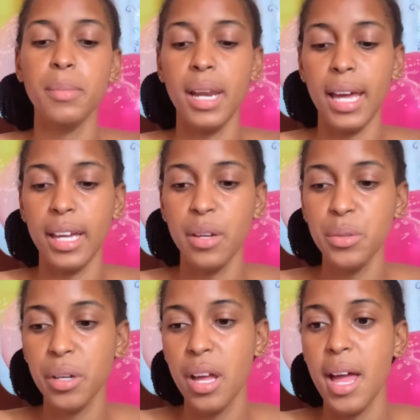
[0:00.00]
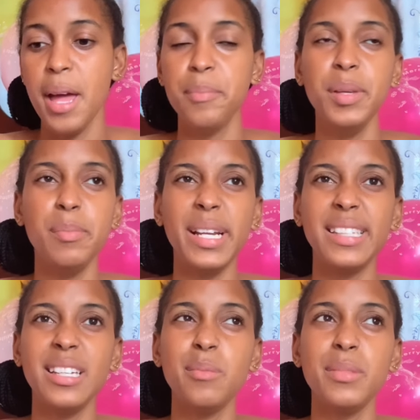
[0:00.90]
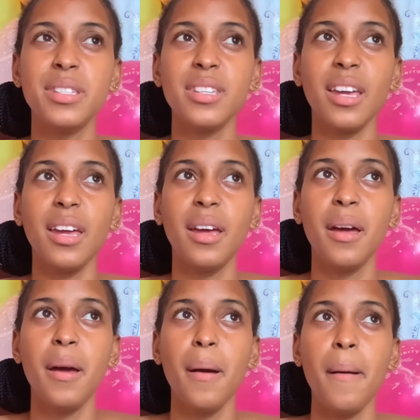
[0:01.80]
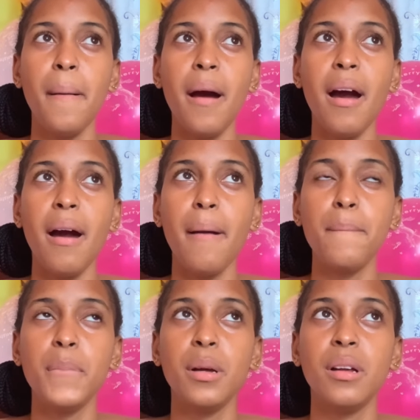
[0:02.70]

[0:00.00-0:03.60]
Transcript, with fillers: me like you know people are telling me say um